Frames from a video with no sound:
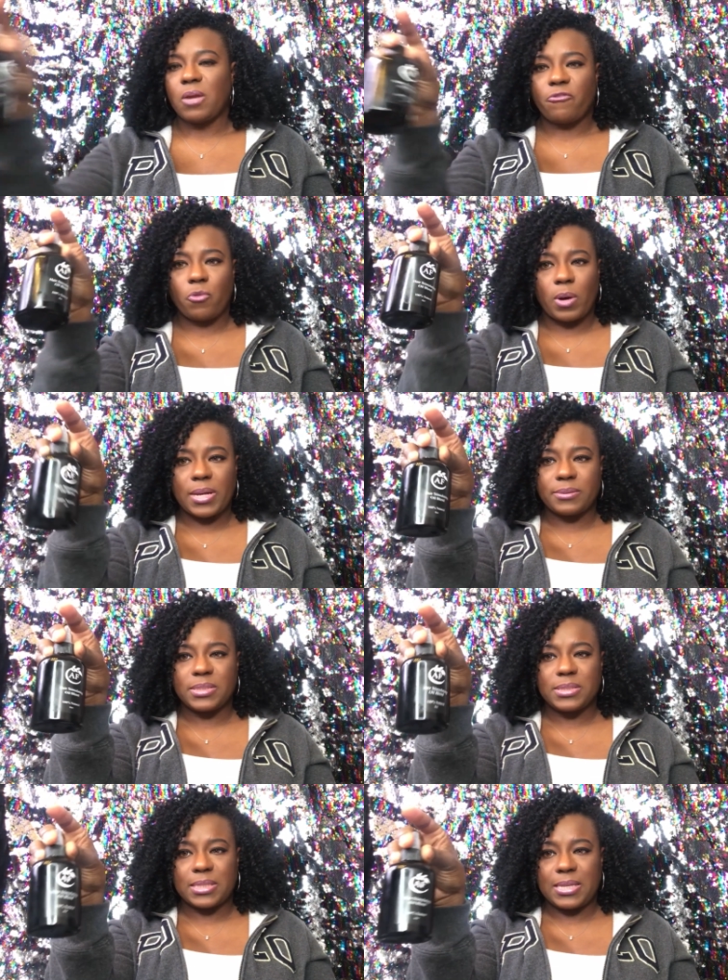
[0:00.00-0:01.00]
four
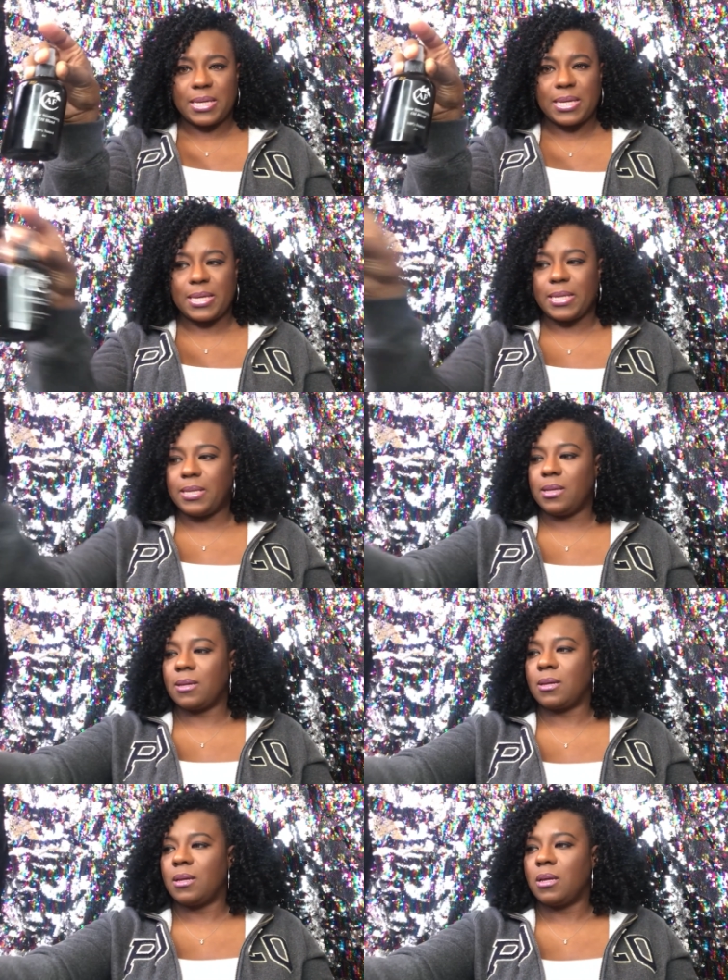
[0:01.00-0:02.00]
ounces again,
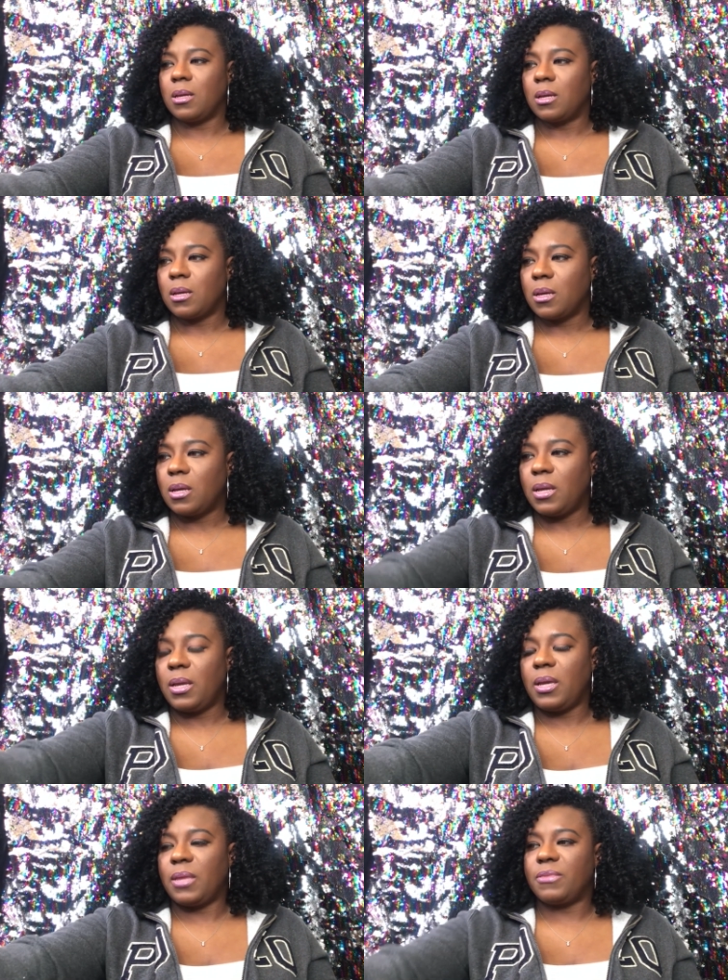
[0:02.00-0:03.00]

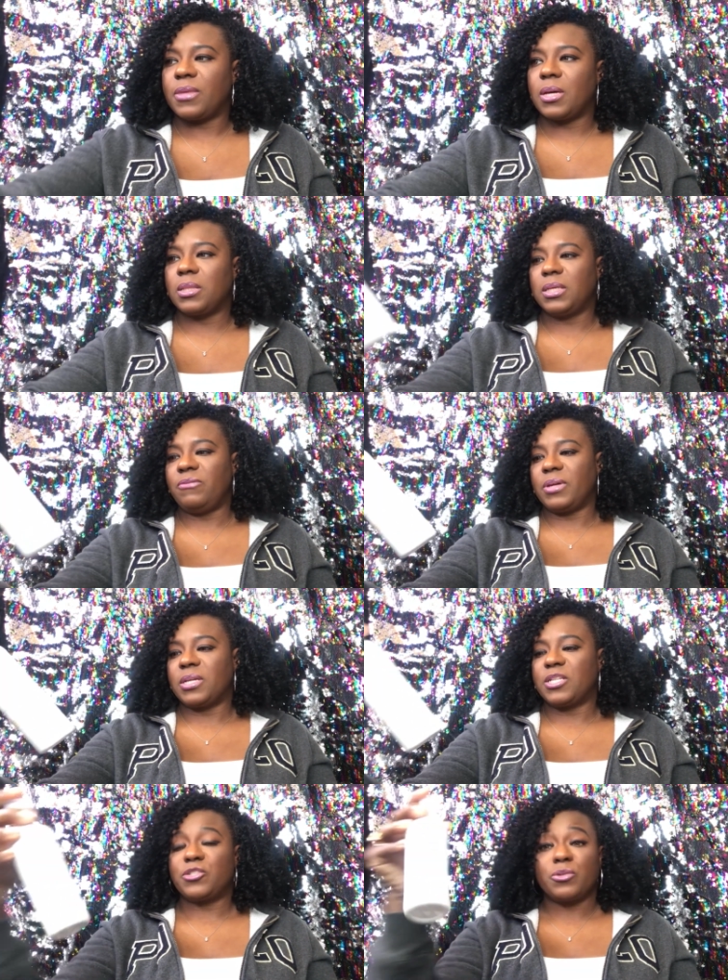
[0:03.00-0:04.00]
and the leave-in
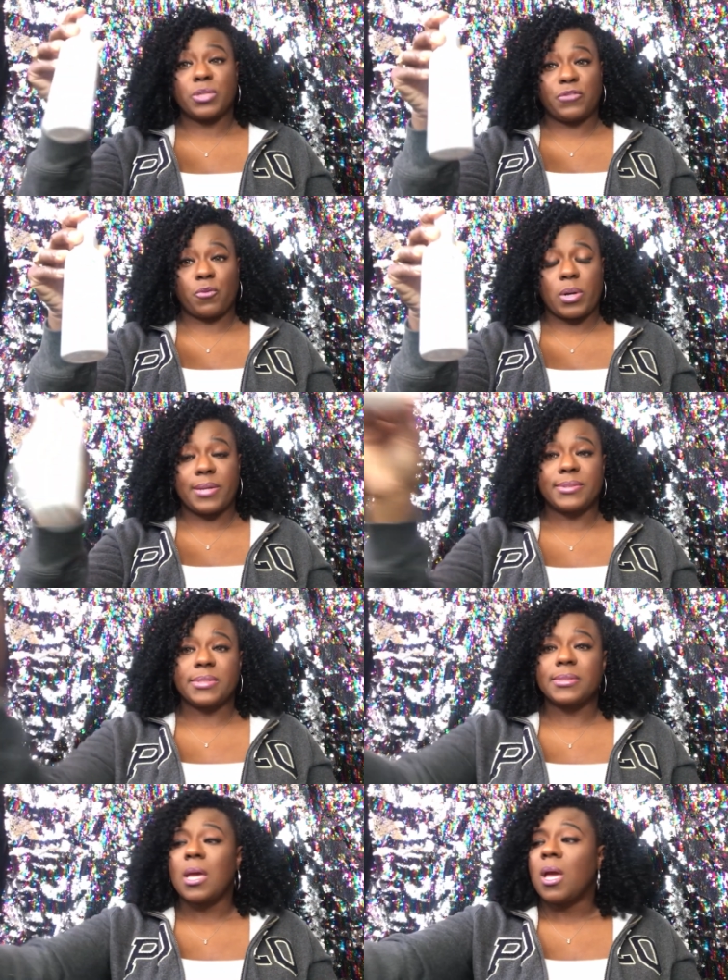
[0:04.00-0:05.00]
conditioner is four
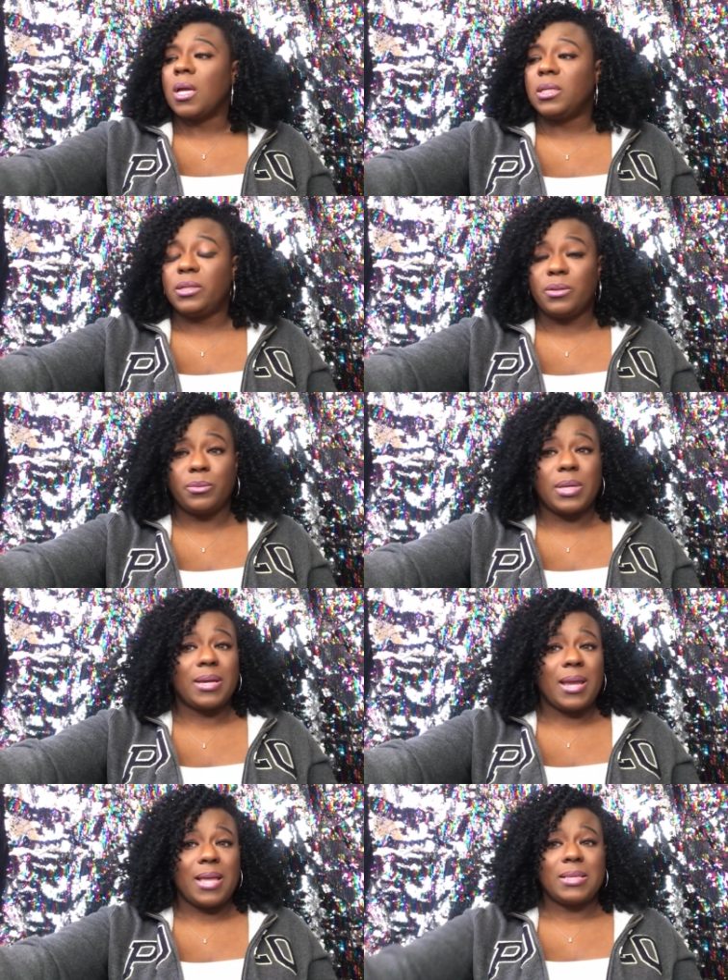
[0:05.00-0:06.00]
ounces. You
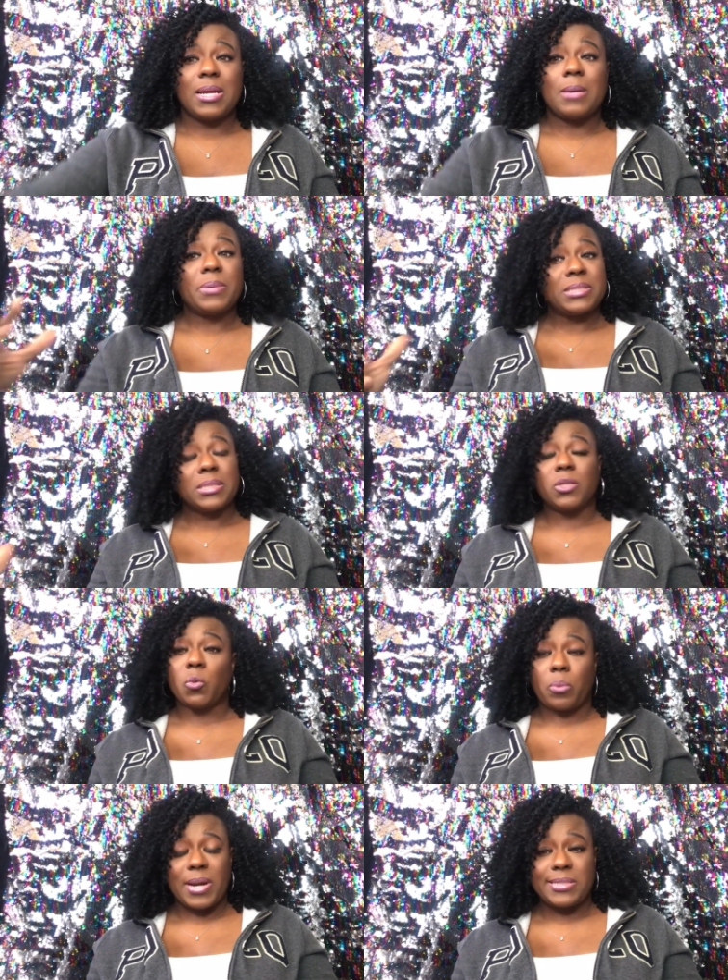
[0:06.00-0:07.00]
kind of add that up. It's a
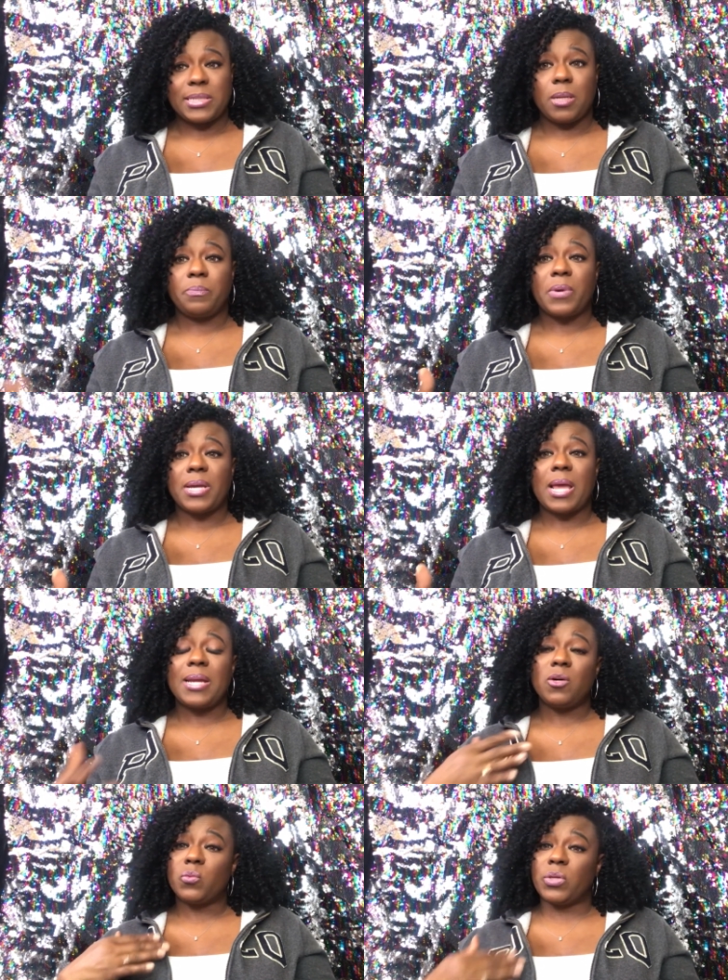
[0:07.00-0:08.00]
little pricey, but
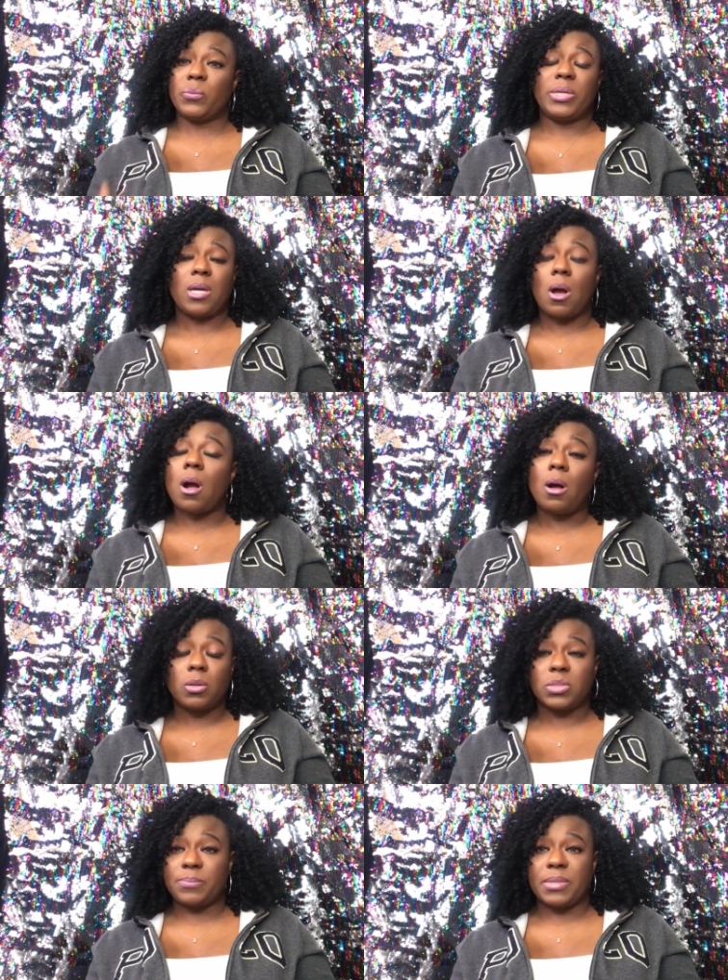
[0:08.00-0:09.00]
I know that we
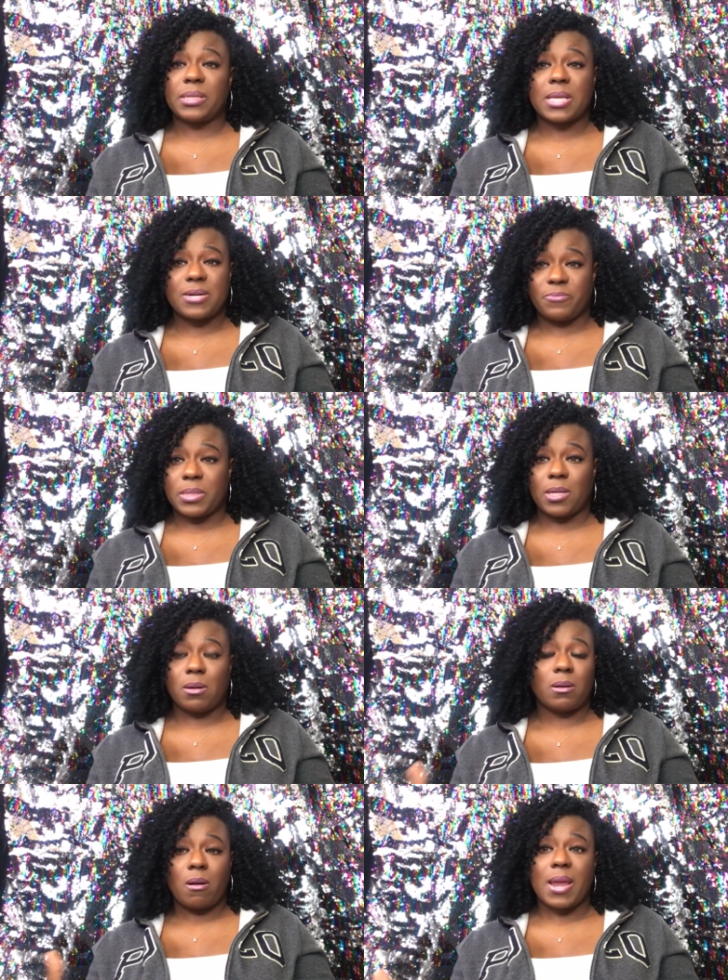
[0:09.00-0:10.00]
all spend a lot of money
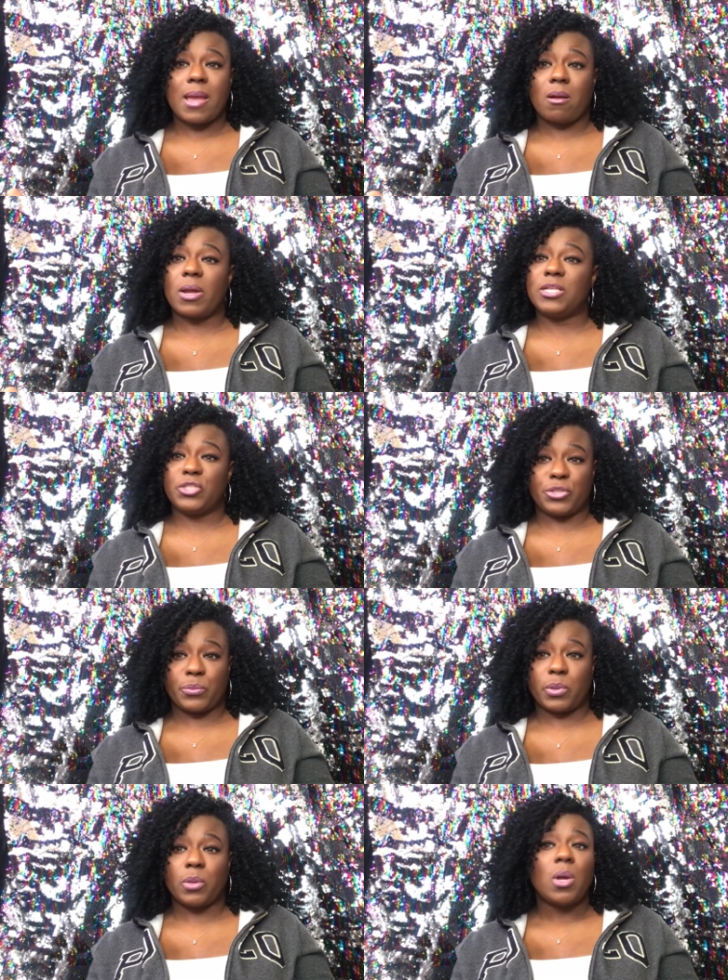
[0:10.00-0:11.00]
on our hair in
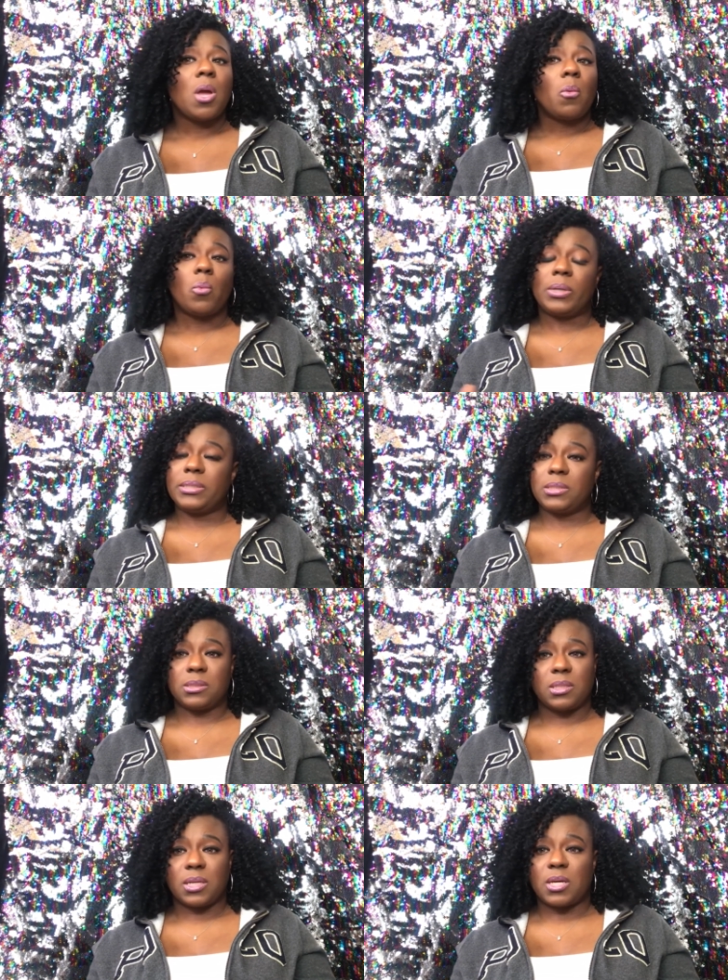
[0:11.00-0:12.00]
general, wanting to
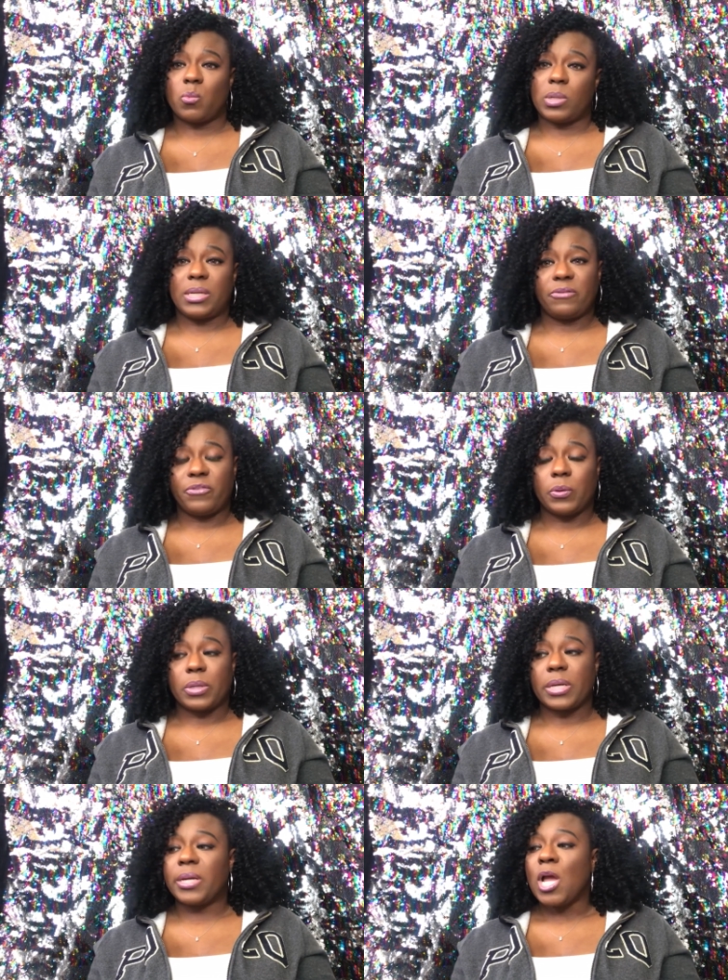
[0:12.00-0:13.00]
look good, wanting to feel
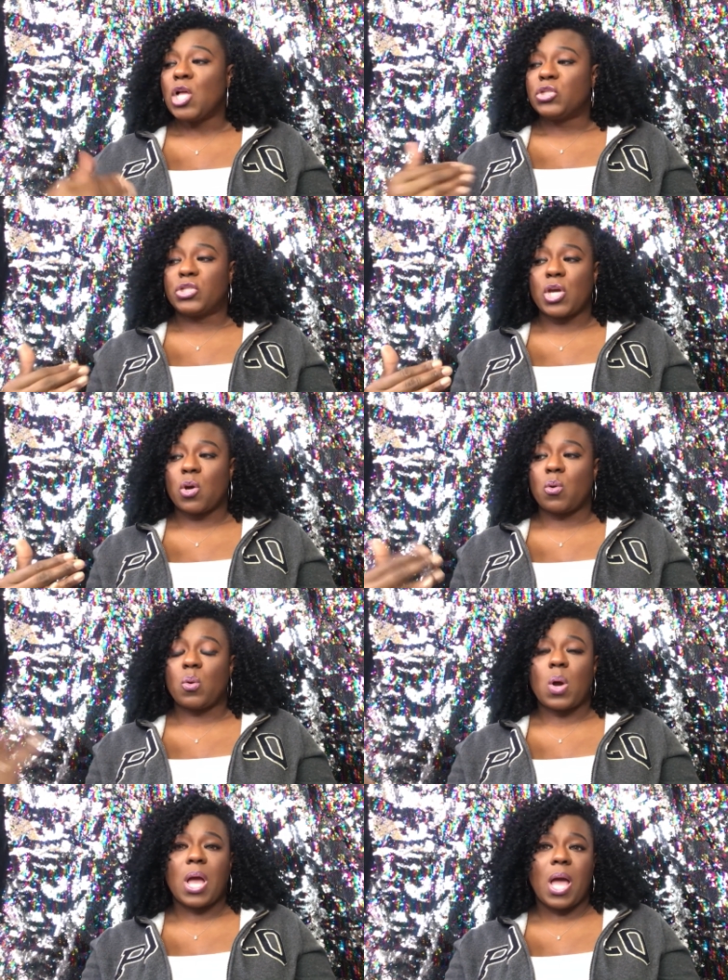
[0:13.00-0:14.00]
good.
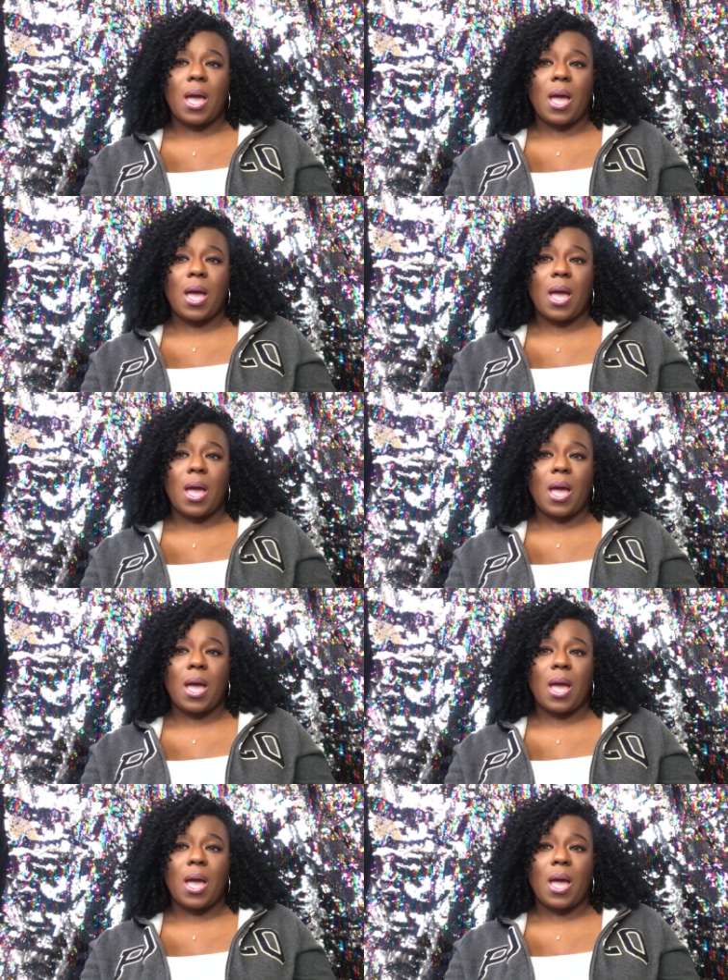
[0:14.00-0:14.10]
So